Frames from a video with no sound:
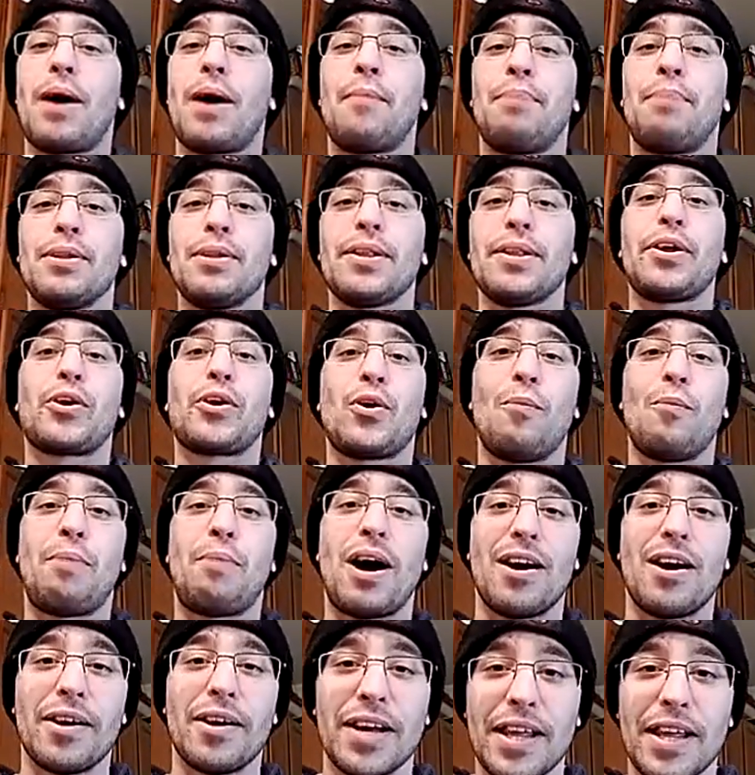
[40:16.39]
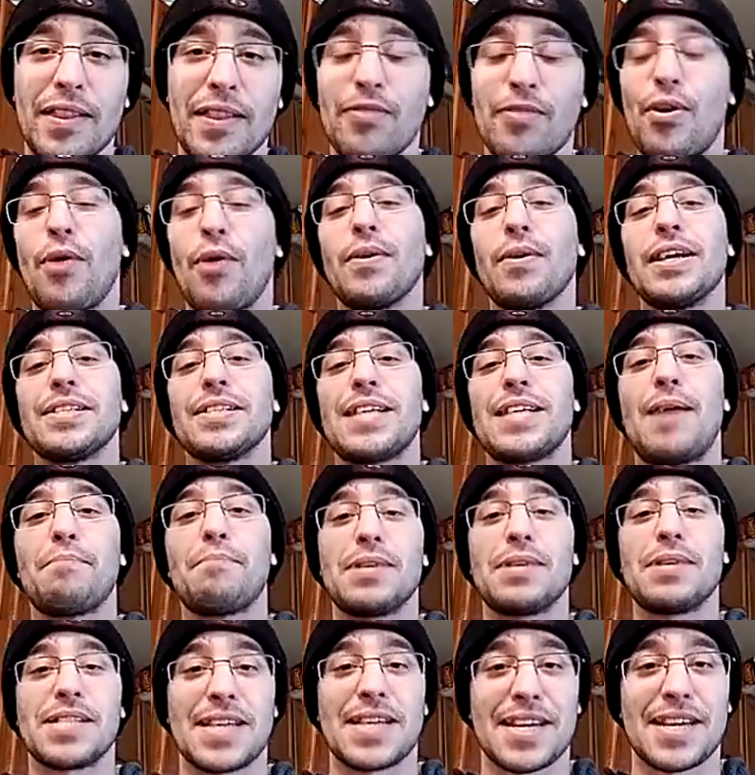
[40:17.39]
political party throwing a
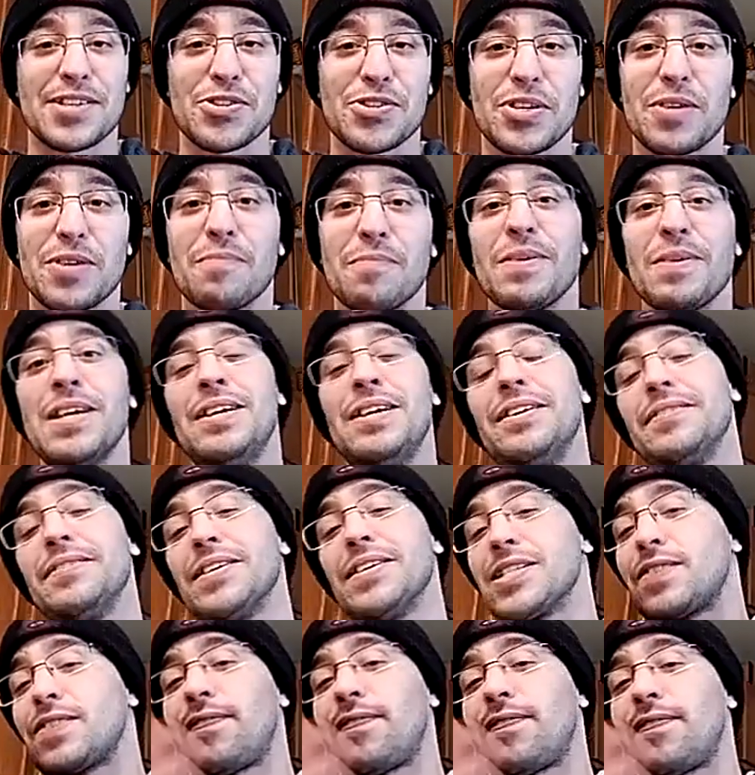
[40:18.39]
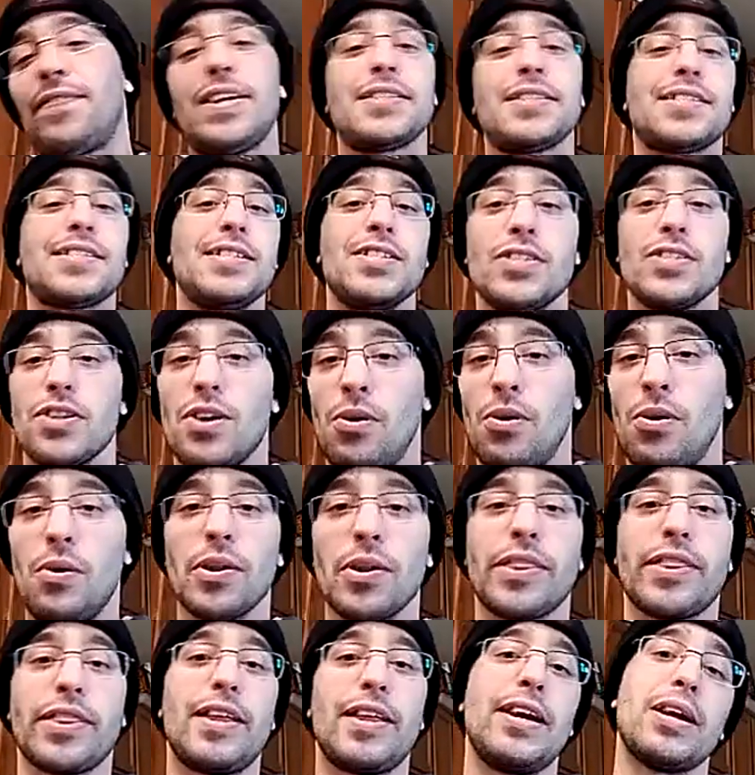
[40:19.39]
temper tantrum. This fits into the whole
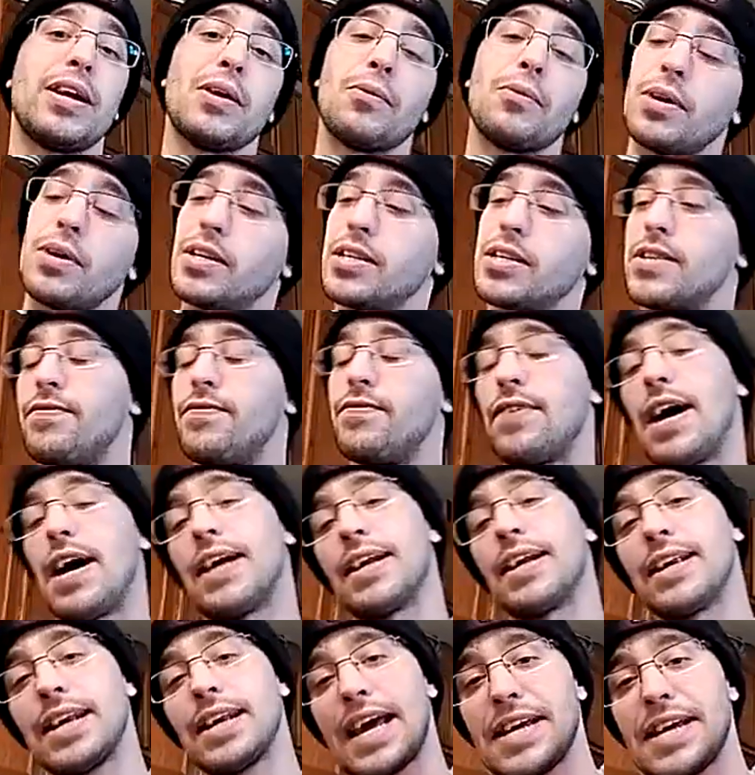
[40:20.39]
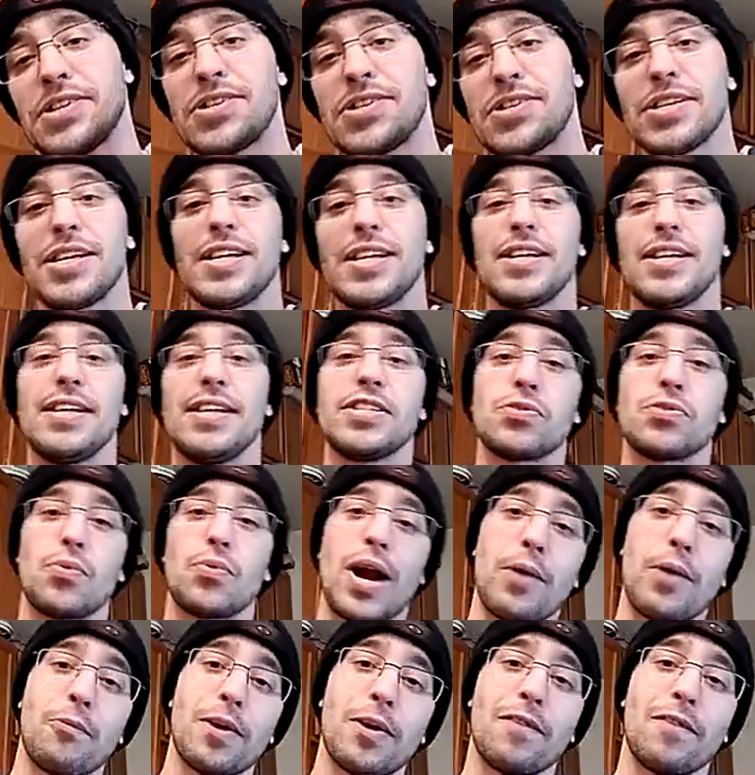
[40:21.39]
thing. We're a divided nation. It's
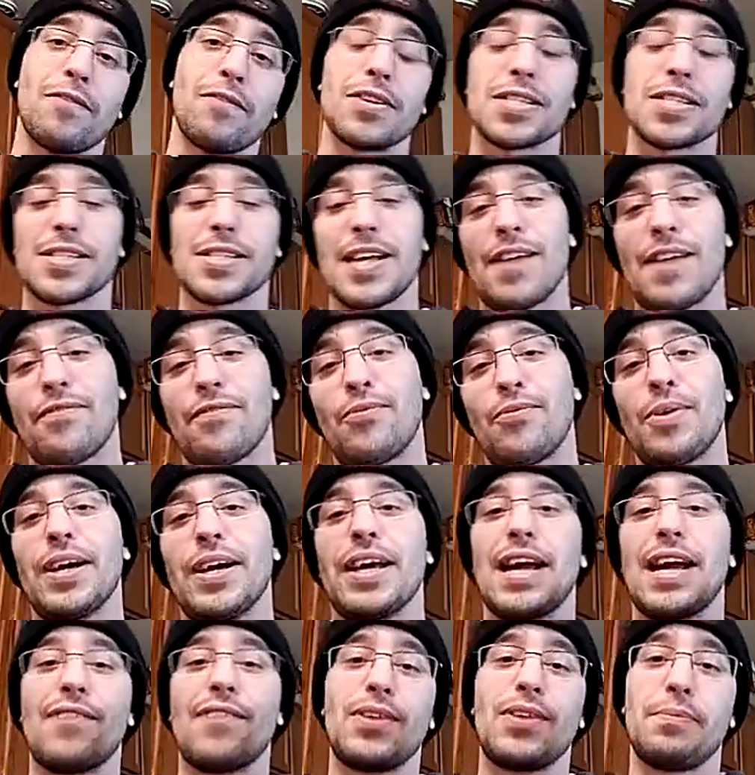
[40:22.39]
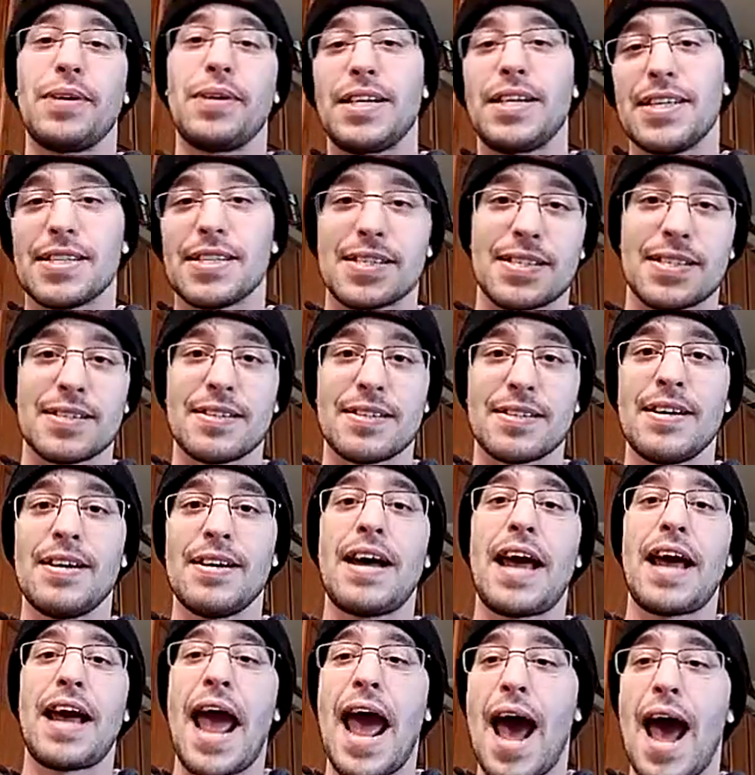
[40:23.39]
right wing versus left wing. Everybody's
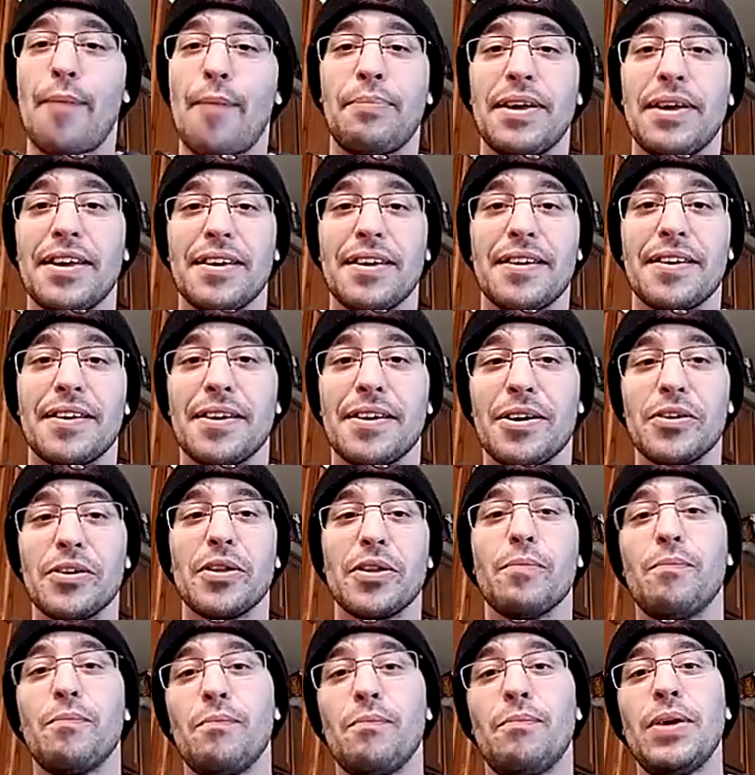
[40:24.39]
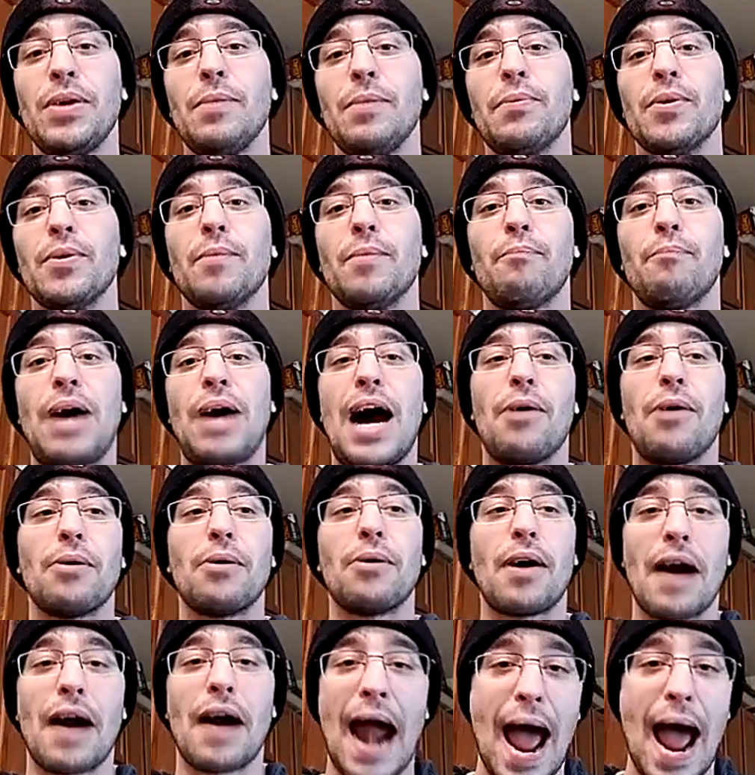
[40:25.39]
happy. You know, the people in
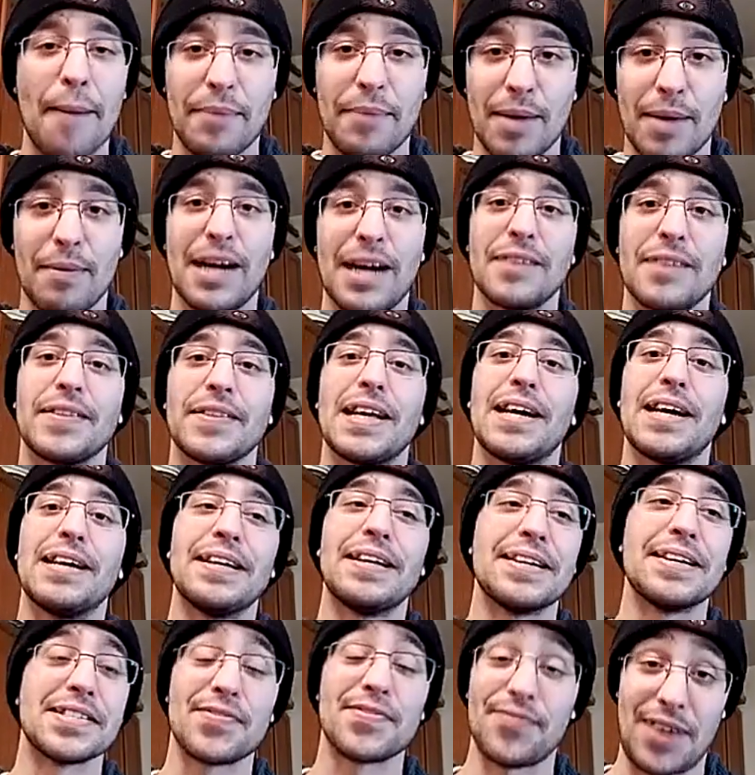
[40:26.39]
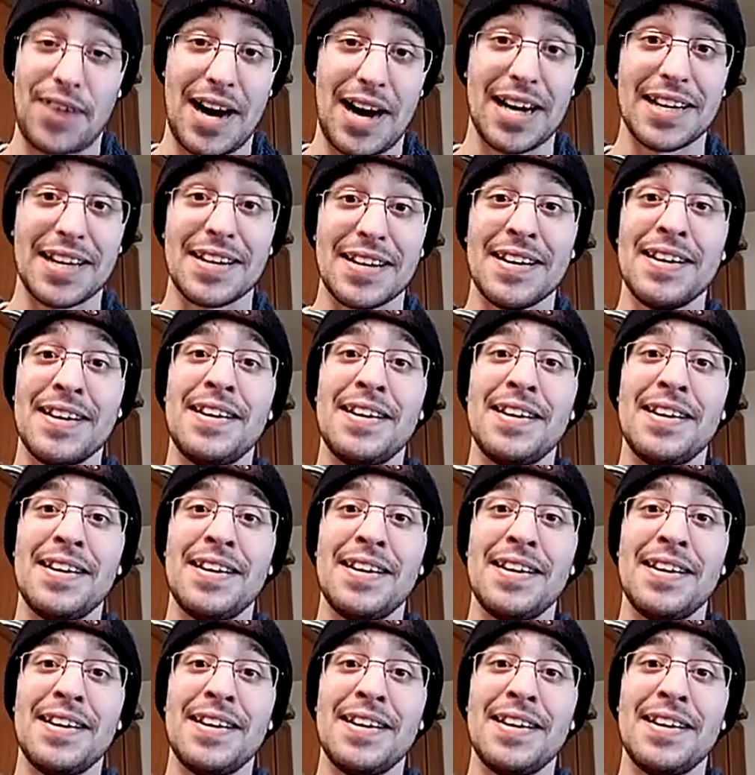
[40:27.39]
power are happy about that, and it's fine.